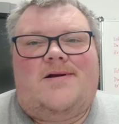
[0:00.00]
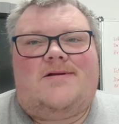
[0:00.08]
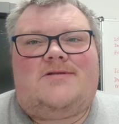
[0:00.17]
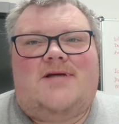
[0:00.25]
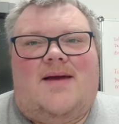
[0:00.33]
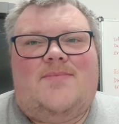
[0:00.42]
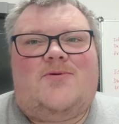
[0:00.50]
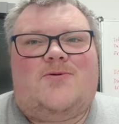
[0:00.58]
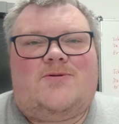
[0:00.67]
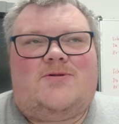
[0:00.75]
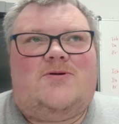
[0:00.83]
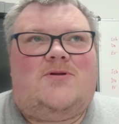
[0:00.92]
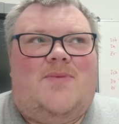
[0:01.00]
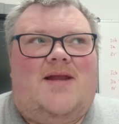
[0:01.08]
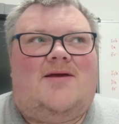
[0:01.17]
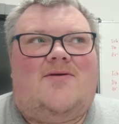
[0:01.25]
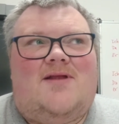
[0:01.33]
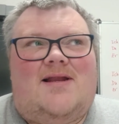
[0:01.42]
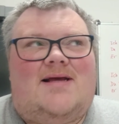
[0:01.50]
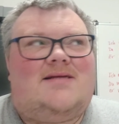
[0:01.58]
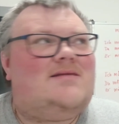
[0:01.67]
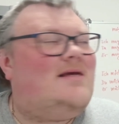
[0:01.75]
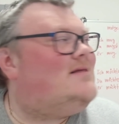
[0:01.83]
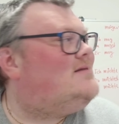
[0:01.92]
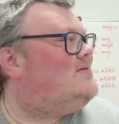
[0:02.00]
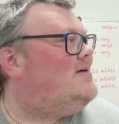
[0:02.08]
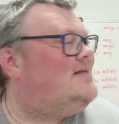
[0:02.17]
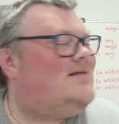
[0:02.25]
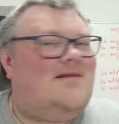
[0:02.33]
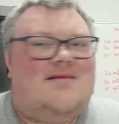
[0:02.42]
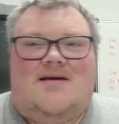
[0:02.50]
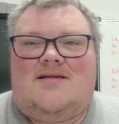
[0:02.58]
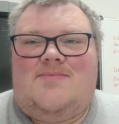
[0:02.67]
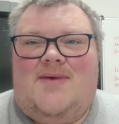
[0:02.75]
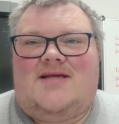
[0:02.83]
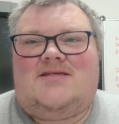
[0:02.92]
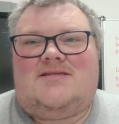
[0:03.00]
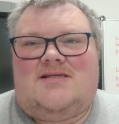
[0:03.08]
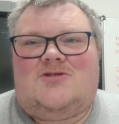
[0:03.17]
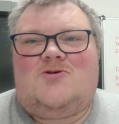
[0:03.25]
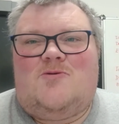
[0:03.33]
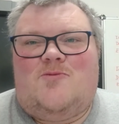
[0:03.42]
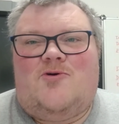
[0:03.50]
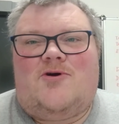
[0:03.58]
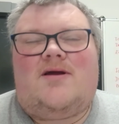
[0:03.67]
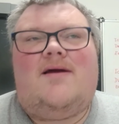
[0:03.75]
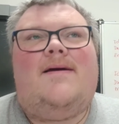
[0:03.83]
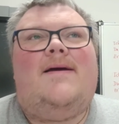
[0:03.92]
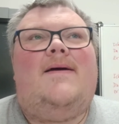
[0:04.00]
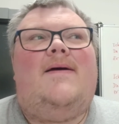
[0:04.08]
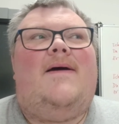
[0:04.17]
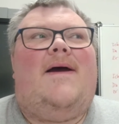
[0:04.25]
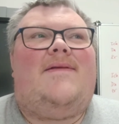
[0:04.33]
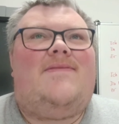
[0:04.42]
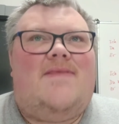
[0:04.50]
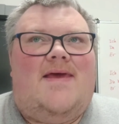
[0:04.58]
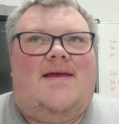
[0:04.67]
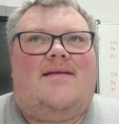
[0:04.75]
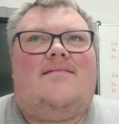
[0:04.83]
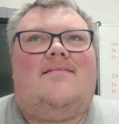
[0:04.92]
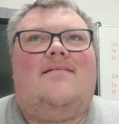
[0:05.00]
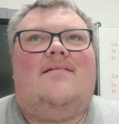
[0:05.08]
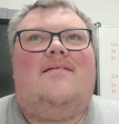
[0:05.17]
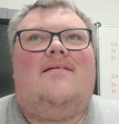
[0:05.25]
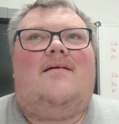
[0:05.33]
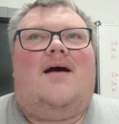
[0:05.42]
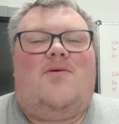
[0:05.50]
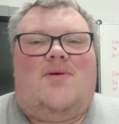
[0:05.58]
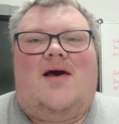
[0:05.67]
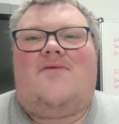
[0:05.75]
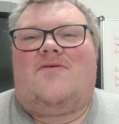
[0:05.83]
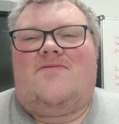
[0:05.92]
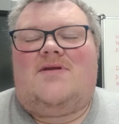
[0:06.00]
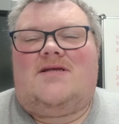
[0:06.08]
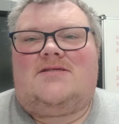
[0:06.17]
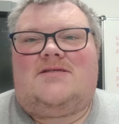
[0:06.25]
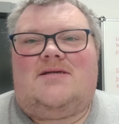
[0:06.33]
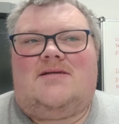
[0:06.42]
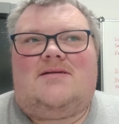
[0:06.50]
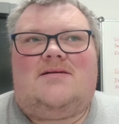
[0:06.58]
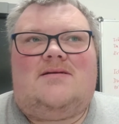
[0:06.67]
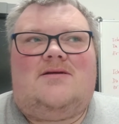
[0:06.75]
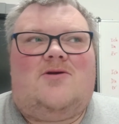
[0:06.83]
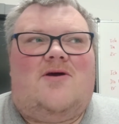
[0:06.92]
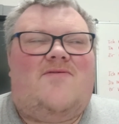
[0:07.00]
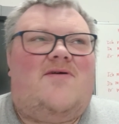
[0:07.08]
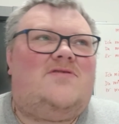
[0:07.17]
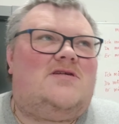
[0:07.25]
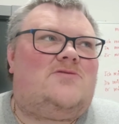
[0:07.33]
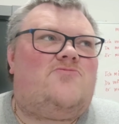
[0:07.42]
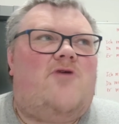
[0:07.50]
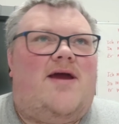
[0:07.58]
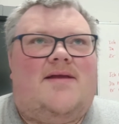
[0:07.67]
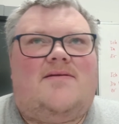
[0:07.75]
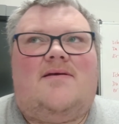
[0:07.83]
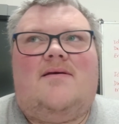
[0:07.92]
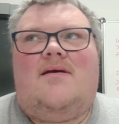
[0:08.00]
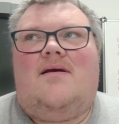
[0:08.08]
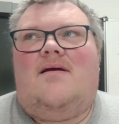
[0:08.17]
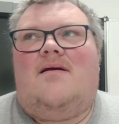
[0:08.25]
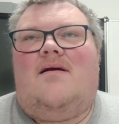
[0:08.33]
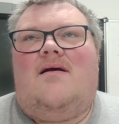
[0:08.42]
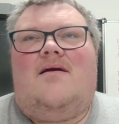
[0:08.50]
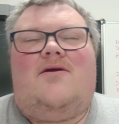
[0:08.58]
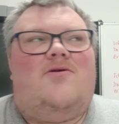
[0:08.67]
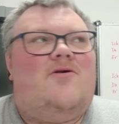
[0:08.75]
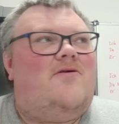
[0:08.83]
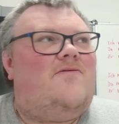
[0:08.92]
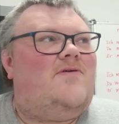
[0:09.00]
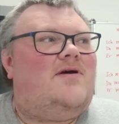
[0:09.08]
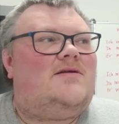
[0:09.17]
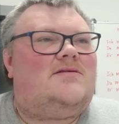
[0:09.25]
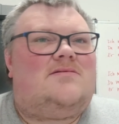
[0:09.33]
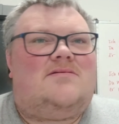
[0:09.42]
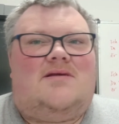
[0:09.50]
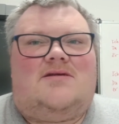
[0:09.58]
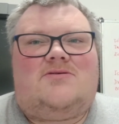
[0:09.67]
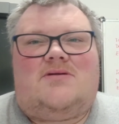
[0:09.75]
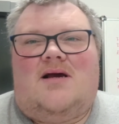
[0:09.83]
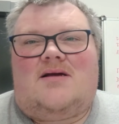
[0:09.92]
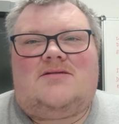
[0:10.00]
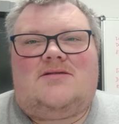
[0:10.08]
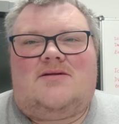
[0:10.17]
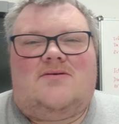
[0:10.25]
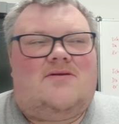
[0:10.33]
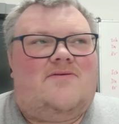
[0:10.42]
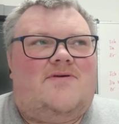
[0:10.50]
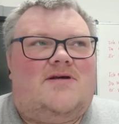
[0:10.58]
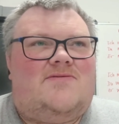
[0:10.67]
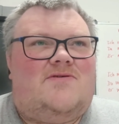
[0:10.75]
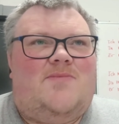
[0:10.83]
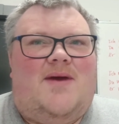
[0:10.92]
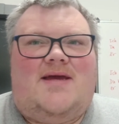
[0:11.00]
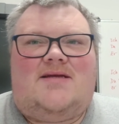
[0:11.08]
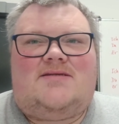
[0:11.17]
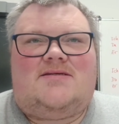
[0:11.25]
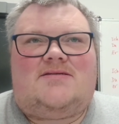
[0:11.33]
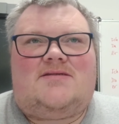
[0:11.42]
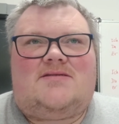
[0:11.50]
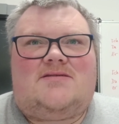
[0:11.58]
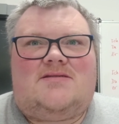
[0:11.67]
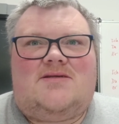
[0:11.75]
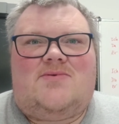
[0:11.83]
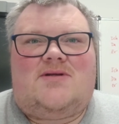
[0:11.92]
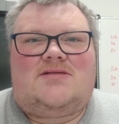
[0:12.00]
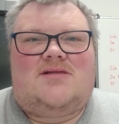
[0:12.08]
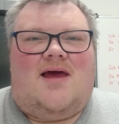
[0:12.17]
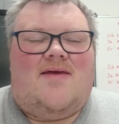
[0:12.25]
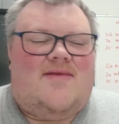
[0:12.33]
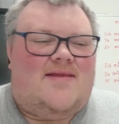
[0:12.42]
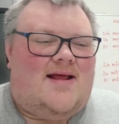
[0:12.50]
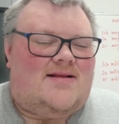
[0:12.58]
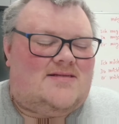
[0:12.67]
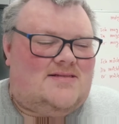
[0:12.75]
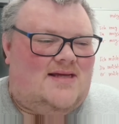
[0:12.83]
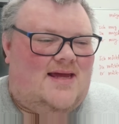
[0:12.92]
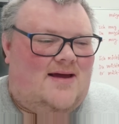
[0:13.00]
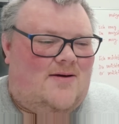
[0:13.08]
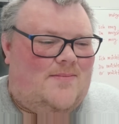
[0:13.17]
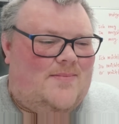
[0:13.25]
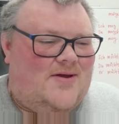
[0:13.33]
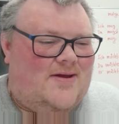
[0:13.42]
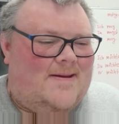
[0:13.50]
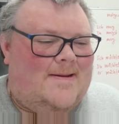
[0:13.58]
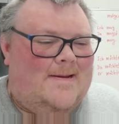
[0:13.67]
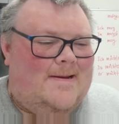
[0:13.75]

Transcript: a chapter or two, depending on the length, say 20, 30 pages into a book, and then I will have to finish it. If I've just read the introduction or the first few pages just to see what it's like, then that doesn't count, but